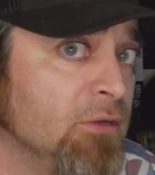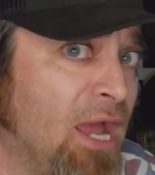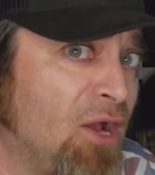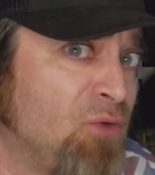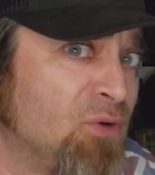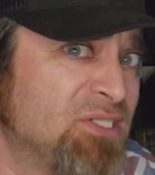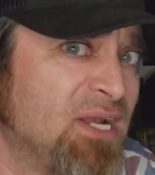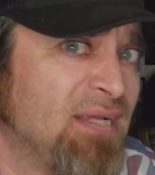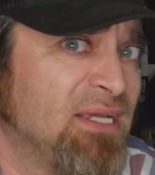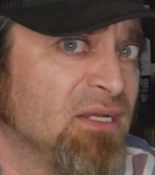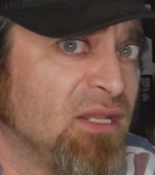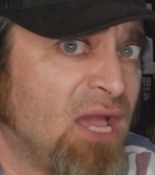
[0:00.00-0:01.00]
Now, a question
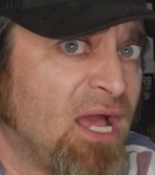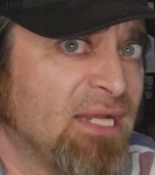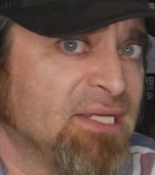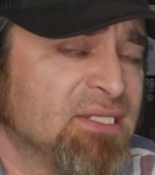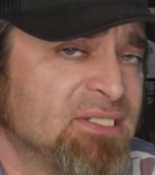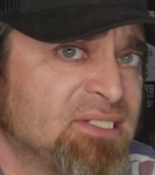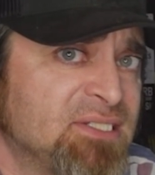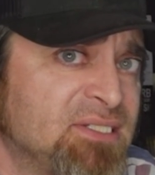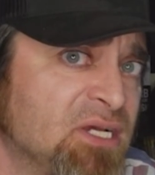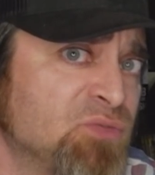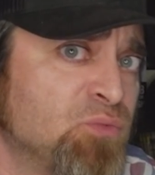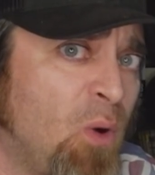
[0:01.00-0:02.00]
I get a lot is, is
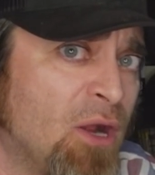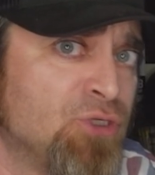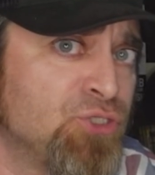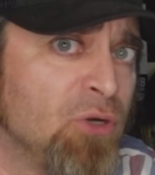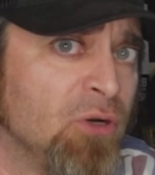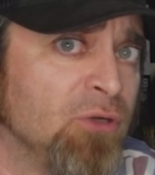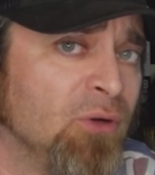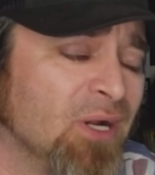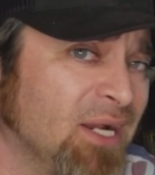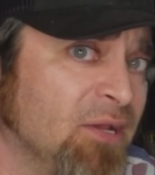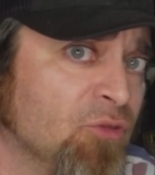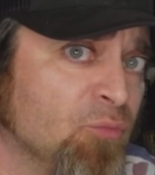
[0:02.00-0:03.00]
does Wireshark
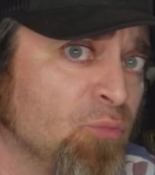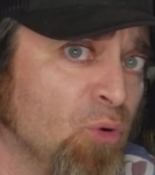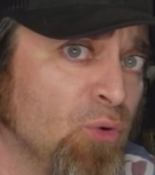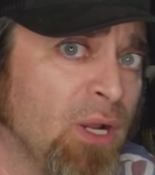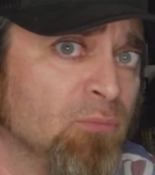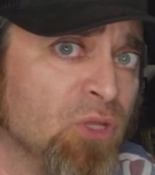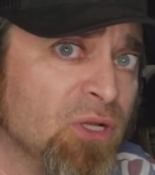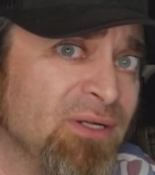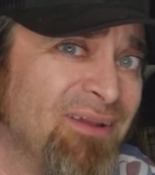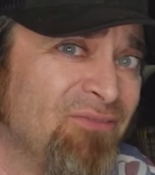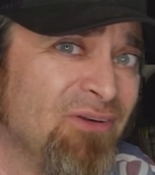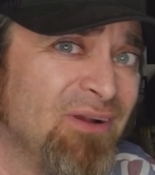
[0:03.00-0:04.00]
or any other program
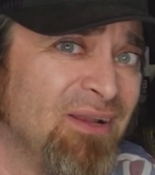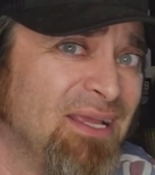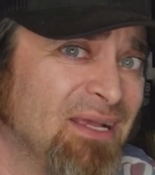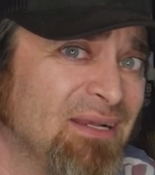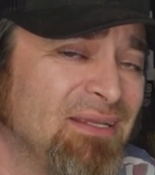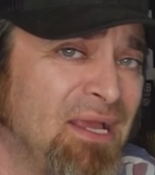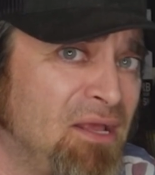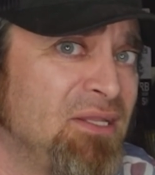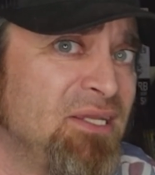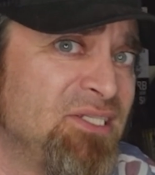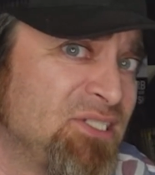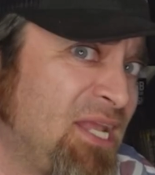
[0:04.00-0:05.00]
look different in
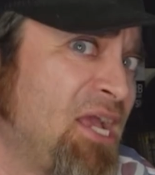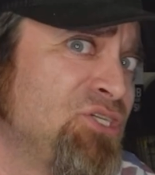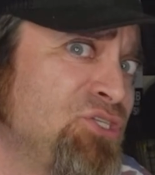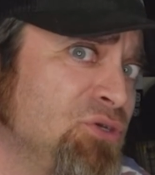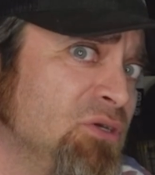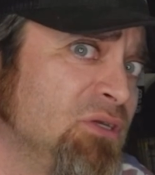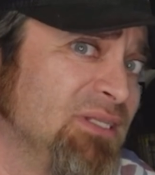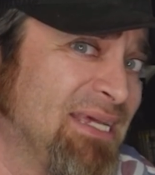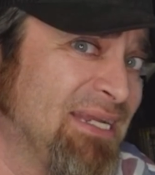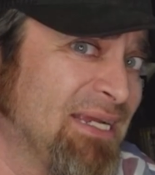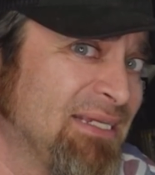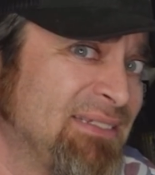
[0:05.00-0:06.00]
Kali slash
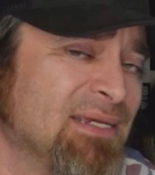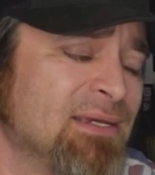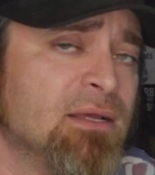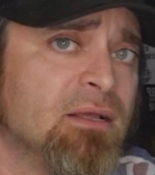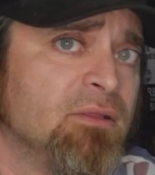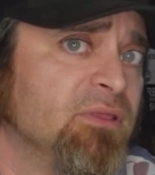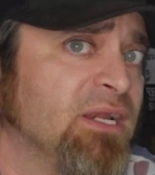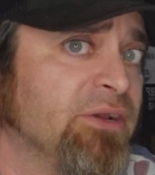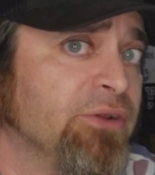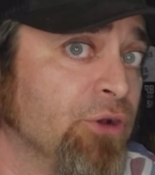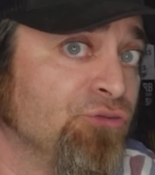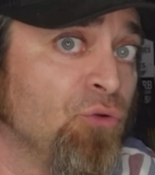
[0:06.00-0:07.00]
Linux than
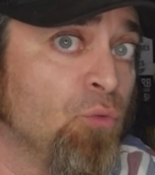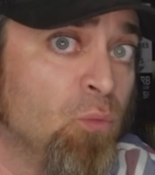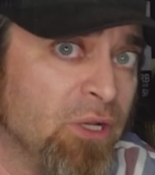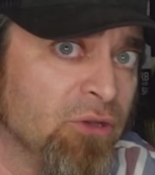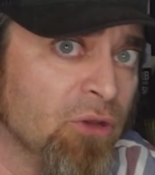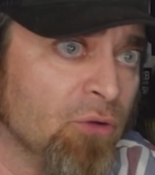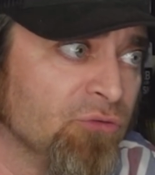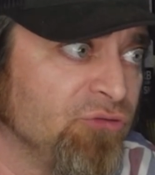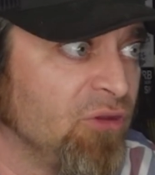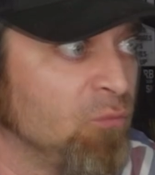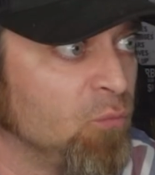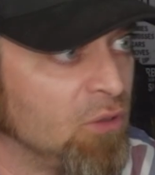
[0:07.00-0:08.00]
it does on
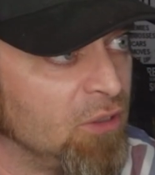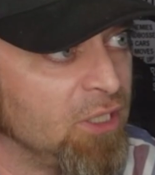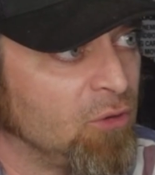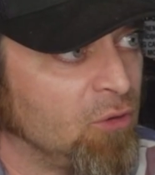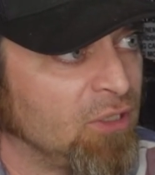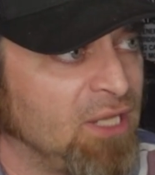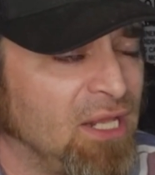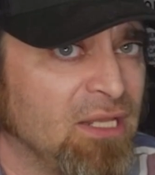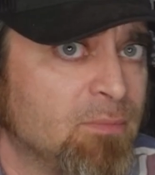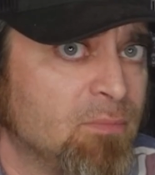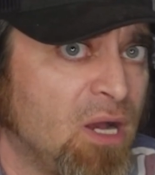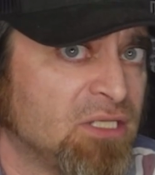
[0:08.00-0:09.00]
Windows? And we're in our
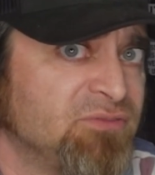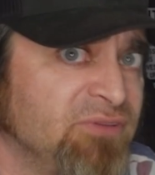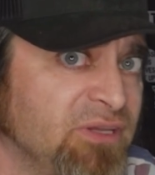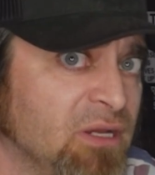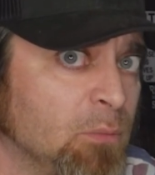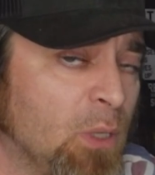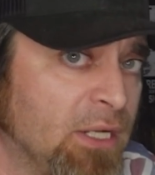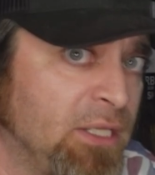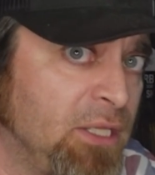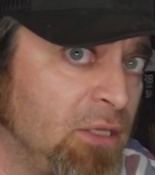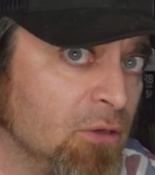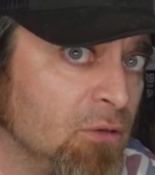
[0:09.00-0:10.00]
Kali box VM right
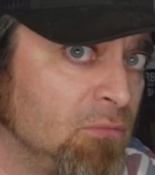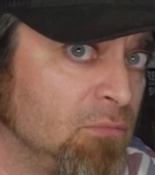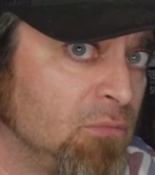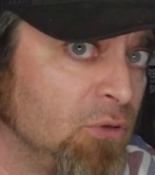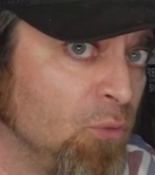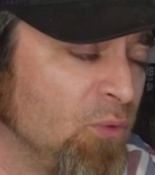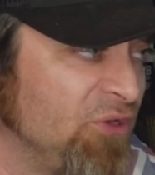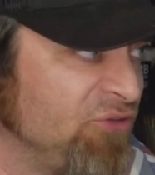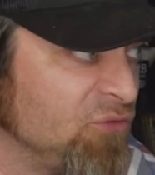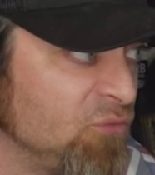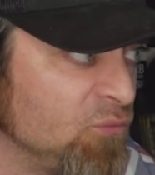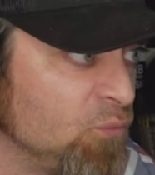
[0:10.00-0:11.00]
here. No
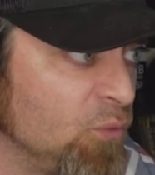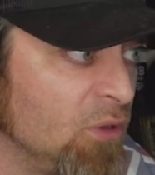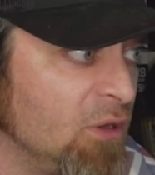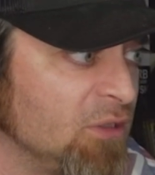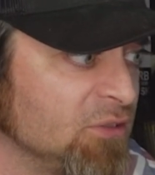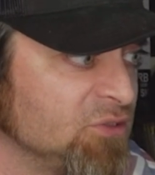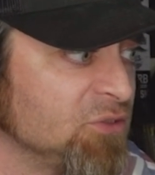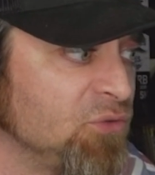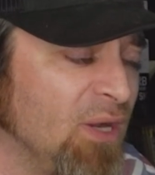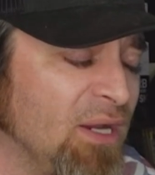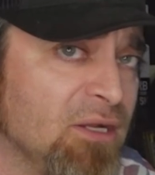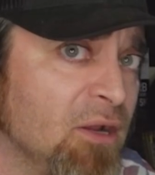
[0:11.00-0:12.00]
reason uh, to
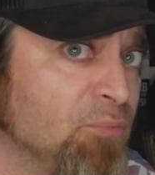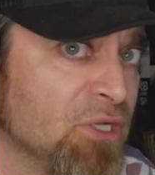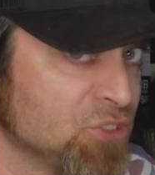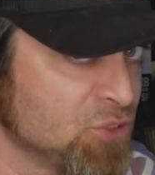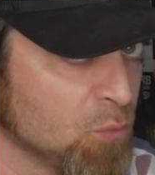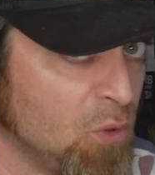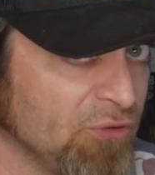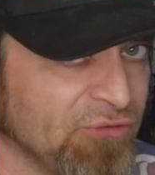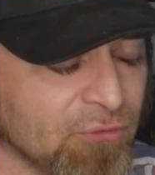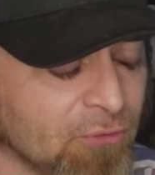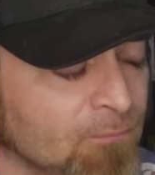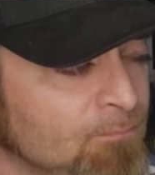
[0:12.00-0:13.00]
crank it up unless you want
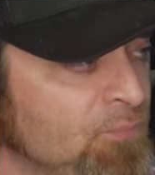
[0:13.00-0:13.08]
to.